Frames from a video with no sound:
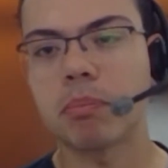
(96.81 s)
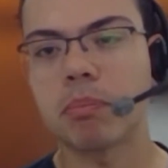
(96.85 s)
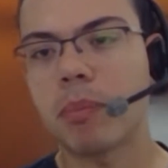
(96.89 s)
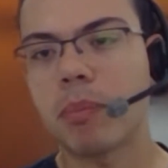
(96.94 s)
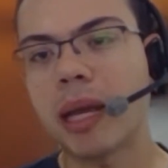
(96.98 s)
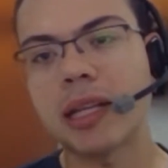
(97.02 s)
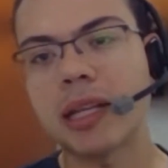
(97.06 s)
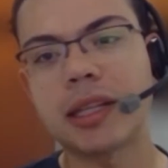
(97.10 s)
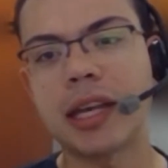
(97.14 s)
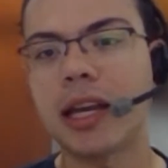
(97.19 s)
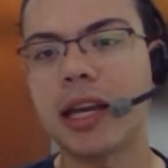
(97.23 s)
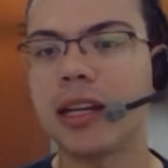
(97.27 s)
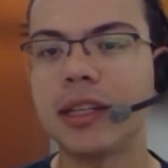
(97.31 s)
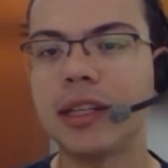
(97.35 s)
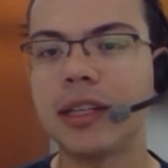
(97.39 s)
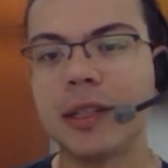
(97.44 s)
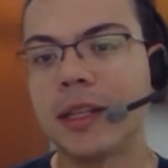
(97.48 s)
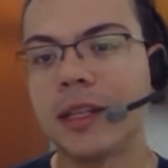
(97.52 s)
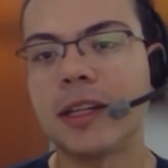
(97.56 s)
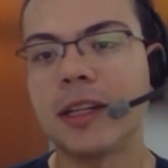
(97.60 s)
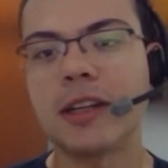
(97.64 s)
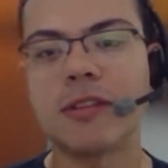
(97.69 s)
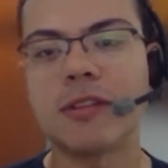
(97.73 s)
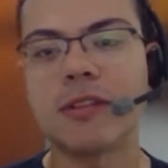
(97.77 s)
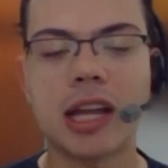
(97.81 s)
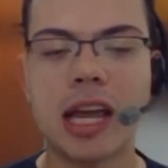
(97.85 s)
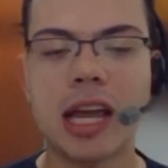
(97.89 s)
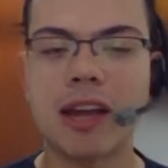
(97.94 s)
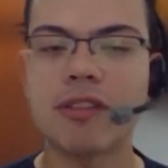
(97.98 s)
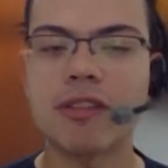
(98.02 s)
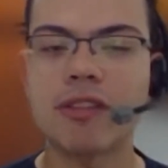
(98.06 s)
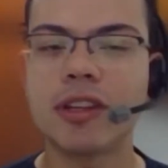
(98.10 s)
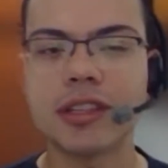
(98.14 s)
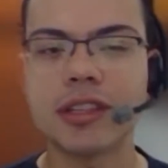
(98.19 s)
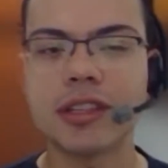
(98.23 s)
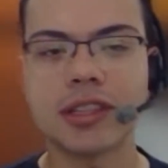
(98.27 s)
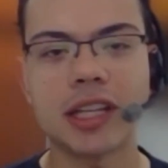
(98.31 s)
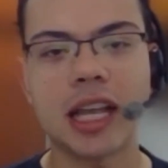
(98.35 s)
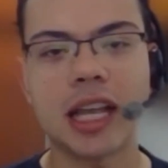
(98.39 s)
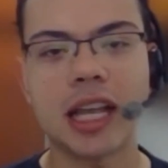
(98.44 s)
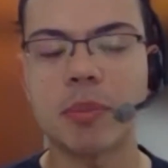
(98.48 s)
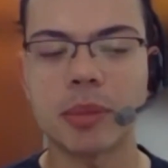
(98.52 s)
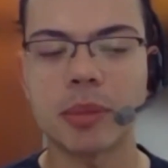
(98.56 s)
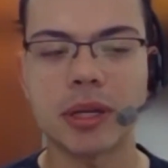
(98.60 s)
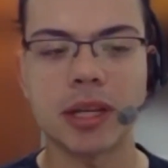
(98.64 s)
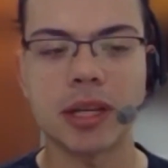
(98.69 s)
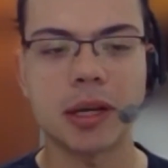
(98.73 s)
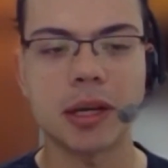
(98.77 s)
Back then, it didn't even have this
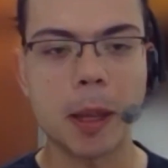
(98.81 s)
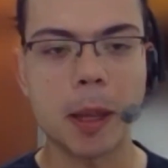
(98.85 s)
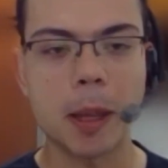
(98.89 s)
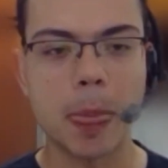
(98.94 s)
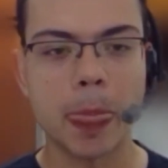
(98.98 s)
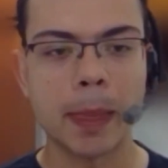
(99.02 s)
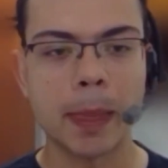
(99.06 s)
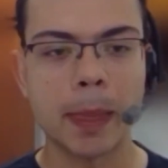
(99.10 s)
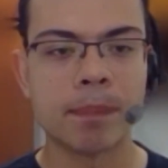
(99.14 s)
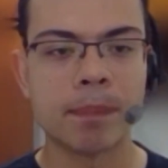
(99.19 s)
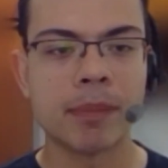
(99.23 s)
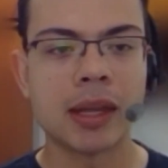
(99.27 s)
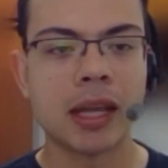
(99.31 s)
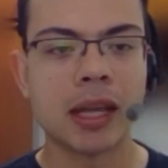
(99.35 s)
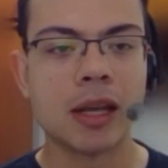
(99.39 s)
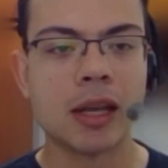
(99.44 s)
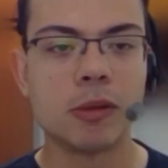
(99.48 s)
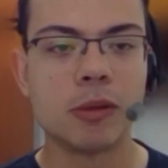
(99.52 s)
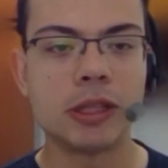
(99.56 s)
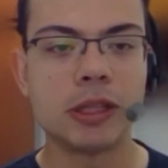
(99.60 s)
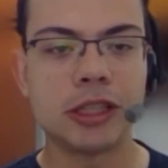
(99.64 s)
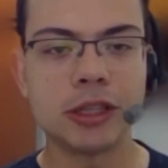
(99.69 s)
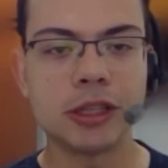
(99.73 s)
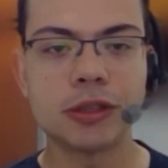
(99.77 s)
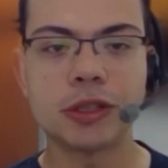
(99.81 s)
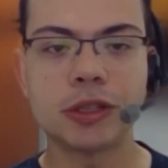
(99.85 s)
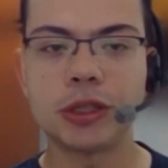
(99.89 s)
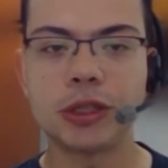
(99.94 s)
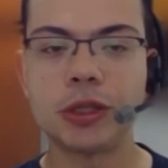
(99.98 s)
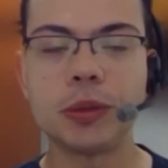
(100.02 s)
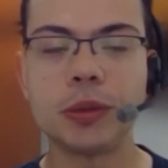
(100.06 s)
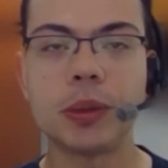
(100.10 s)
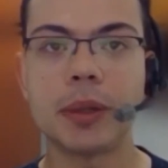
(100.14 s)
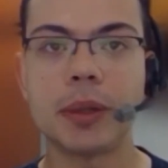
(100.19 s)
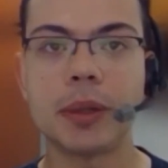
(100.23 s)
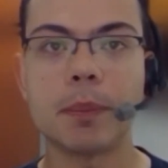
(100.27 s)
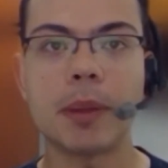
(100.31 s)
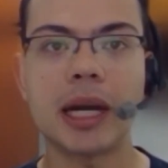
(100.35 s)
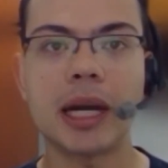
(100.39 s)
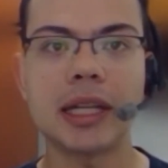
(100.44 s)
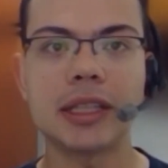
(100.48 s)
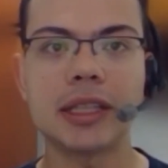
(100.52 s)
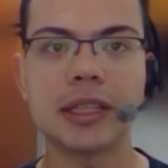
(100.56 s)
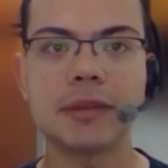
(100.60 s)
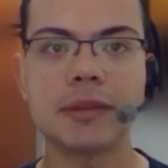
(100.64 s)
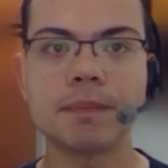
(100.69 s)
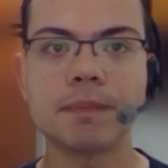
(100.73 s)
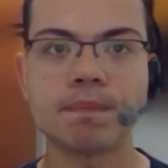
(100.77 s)
name, but we chose to do it in
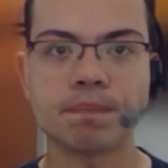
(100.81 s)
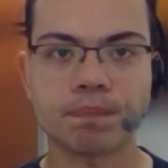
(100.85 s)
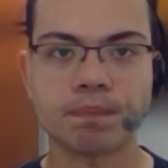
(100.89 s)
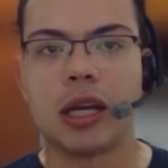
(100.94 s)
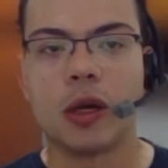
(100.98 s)
Python.